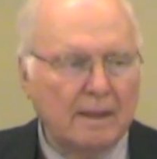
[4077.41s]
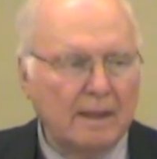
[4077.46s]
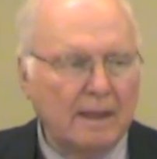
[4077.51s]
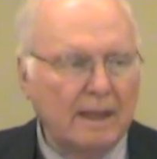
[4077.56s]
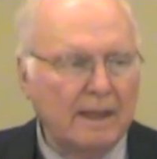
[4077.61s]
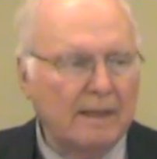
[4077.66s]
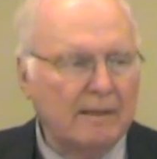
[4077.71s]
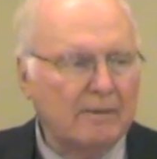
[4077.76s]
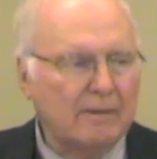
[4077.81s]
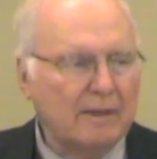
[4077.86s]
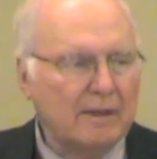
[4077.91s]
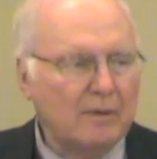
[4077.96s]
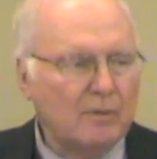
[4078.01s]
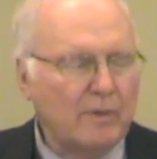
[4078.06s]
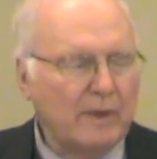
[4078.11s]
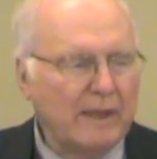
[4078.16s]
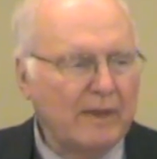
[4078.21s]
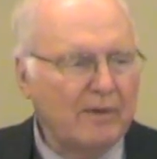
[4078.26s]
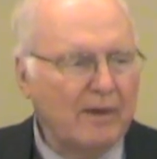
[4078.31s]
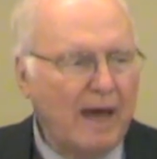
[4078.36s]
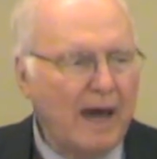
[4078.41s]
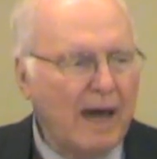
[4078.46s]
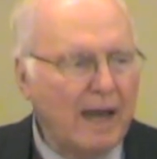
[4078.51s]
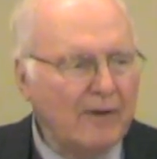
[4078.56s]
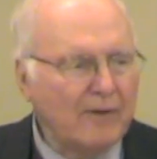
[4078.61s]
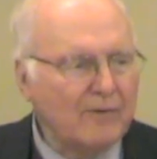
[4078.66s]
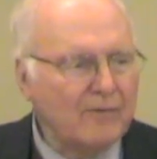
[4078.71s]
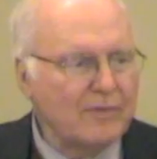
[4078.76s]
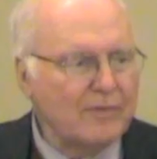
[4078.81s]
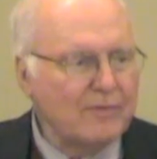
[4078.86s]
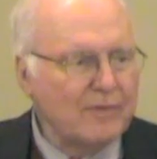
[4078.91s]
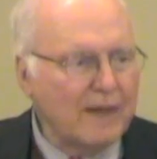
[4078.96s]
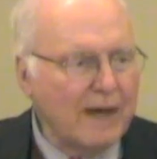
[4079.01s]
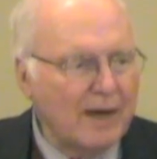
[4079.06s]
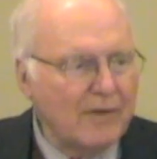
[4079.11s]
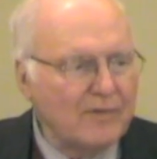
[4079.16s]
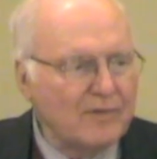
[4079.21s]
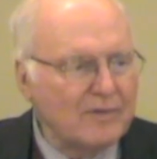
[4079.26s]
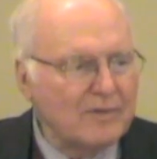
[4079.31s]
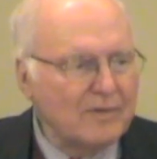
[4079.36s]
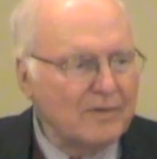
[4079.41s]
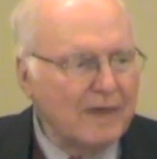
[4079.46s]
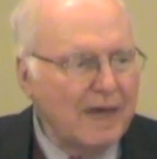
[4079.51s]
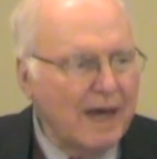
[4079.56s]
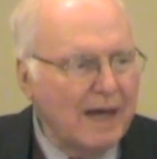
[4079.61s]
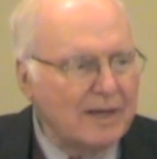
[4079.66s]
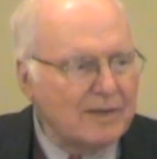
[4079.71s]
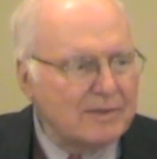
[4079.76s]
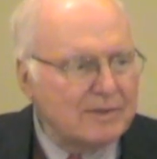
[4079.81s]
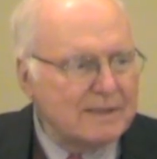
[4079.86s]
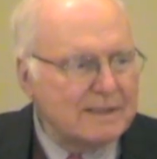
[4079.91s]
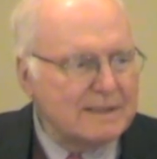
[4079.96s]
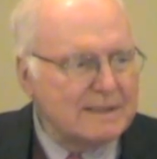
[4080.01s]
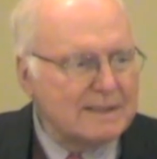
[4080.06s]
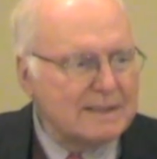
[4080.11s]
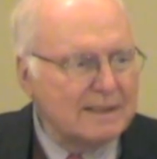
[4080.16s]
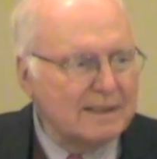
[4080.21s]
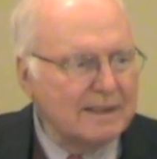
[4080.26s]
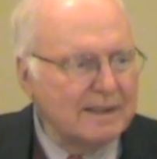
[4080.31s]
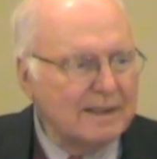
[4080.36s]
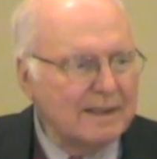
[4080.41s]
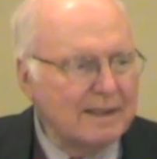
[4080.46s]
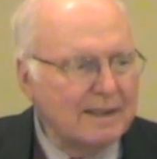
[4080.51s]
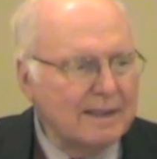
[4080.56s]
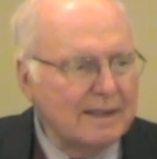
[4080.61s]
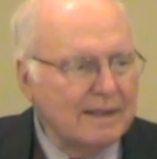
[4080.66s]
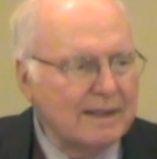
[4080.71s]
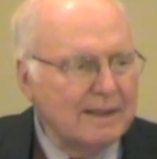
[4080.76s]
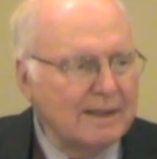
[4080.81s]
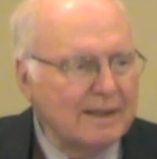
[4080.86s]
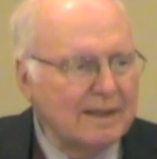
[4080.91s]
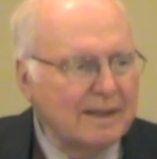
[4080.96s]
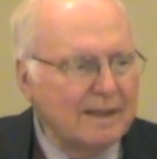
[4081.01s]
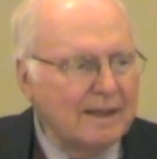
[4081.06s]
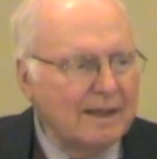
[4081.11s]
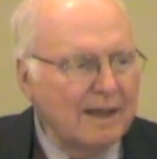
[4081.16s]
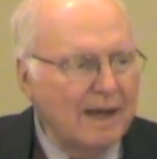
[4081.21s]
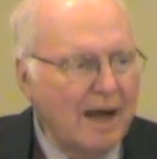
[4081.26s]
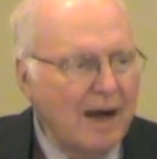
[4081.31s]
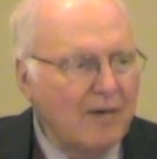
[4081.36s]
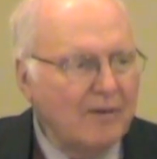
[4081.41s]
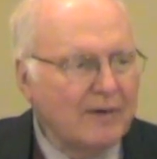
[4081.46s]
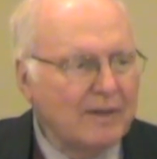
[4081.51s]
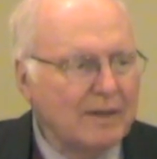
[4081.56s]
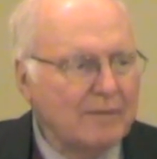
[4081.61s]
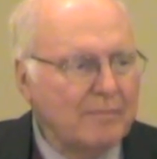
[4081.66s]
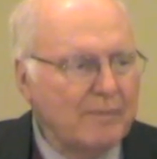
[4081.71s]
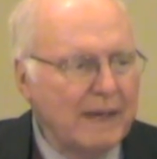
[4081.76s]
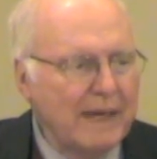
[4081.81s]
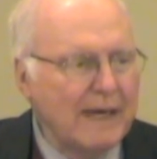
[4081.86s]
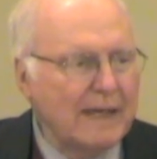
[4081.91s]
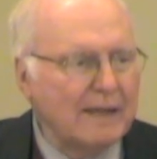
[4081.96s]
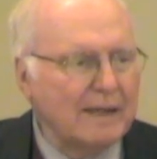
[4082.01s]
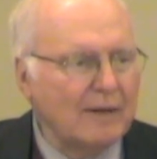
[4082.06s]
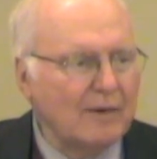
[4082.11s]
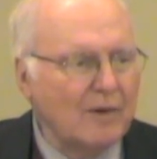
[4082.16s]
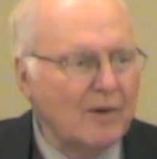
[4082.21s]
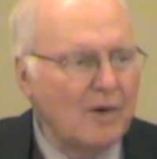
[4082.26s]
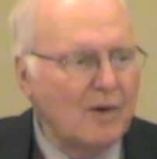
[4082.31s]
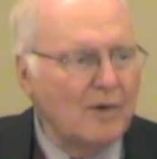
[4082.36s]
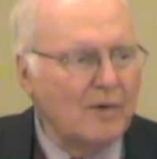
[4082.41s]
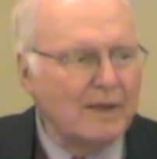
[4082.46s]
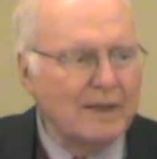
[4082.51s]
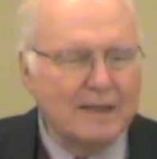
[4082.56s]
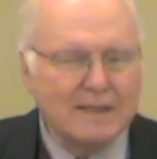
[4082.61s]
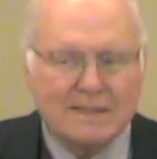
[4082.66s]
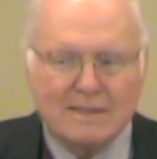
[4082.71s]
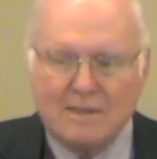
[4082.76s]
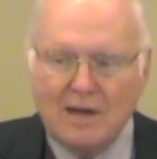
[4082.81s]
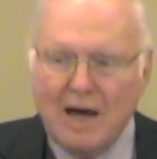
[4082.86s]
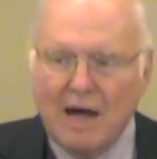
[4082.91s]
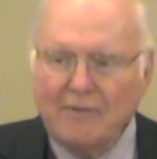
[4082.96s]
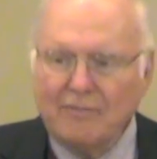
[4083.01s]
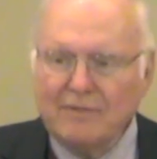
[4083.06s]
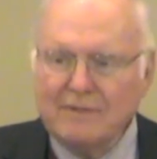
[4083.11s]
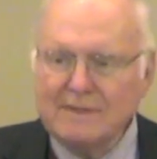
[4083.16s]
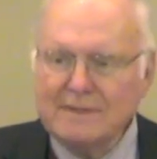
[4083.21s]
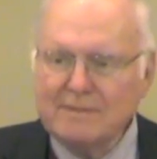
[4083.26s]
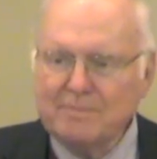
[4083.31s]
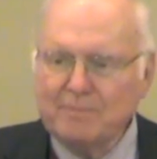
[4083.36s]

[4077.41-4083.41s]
And, we had hundreds of thousands of casualties. How can a man alone in his office,